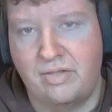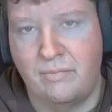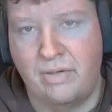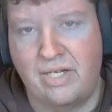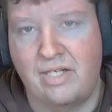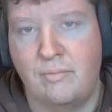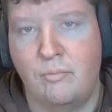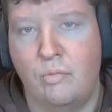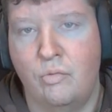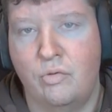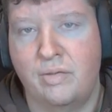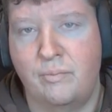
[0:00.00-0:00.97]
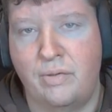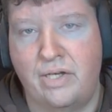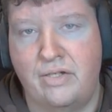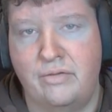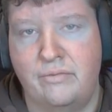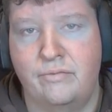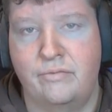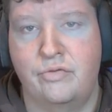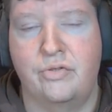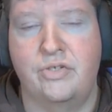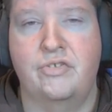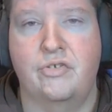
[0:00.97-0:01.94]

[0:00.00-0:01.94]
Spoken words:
making it more competitive choice